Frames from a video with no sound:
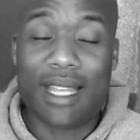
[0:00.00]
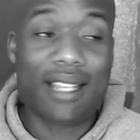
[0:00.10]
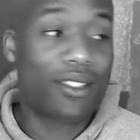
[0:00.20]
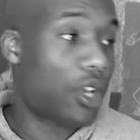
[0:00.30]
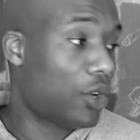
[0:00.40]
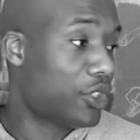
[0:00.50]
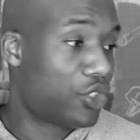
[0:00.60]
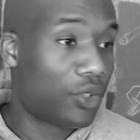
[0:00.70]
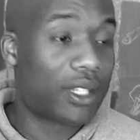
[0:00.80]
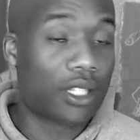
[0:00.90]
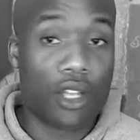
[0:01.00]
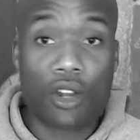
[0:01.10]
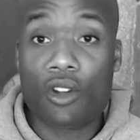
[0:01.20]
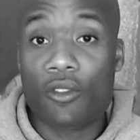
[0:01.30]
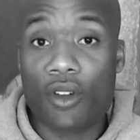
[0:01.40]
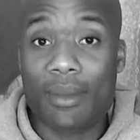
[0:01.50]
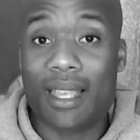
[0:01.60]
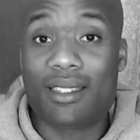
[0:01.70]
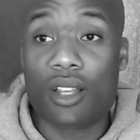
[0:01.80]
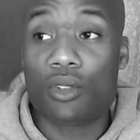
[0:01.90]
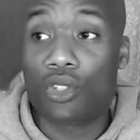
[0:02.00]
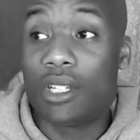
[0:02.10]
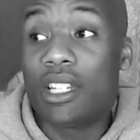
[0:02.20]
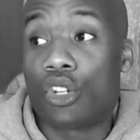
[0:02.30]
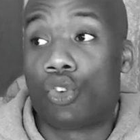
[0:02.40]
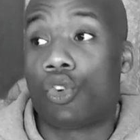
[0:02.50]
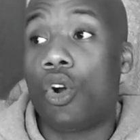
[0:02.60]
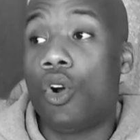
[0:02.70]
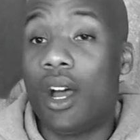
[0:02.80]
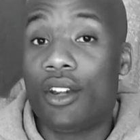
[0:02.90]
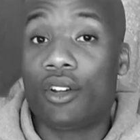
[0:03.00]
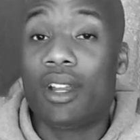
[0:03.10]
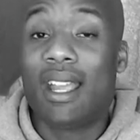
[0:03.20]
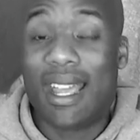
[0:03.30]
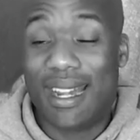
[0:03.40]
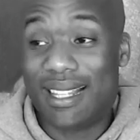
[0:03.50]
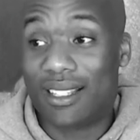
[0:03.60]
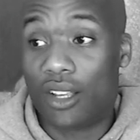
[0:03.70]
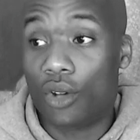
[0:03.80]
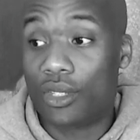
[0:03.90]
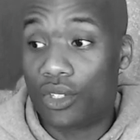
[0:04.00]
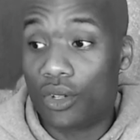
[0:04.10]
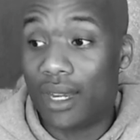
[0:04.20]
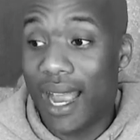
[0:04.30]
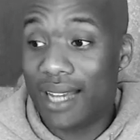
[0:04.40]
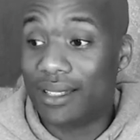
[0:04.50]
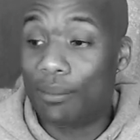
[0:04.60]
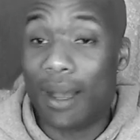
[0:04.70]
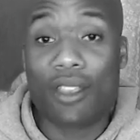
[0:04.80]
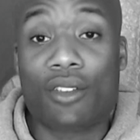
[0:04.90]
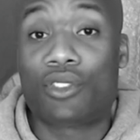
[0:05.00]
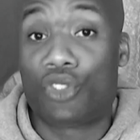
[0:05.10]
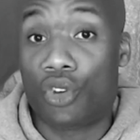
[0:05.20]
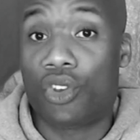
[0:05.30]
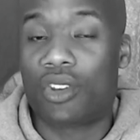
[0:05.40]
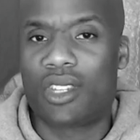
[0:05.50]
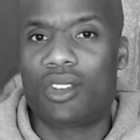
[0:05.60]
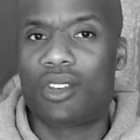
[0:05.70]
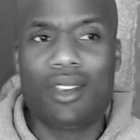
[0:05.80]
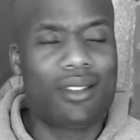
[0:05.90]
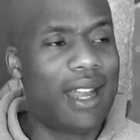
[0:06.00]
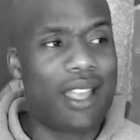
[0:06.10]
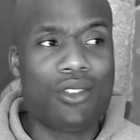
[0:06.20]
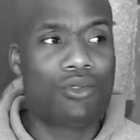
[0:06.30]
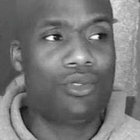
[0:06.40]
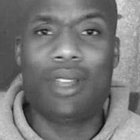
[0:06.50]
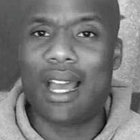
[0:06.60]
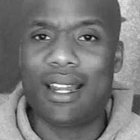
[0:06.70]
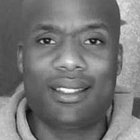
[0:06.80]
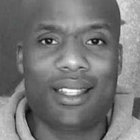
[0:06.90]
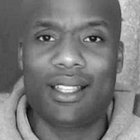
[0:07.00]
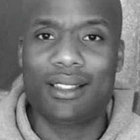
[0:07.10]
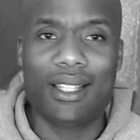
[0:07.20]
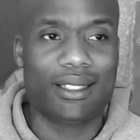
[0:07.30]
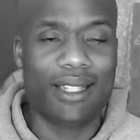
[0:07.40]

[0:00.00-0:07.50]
That's a coach that you get to learn from. That's a coach you need to grow under. And that's a coach that you can actually, by junior and senior year, now you got this thing licked.